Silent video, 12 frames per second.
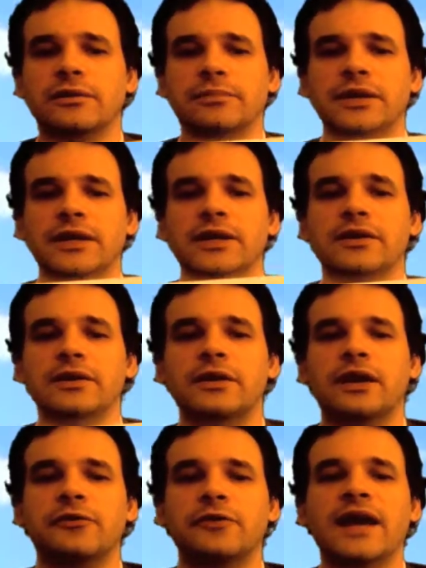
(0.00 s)
political
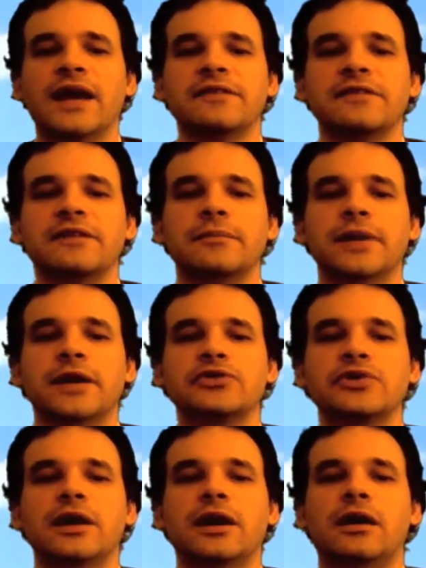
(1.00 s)
unrest in
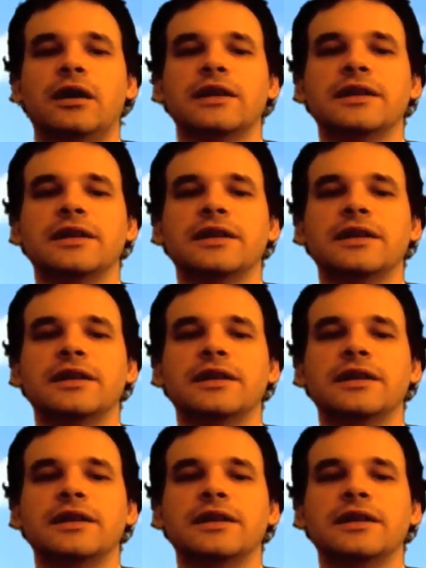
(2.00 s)
Montreal,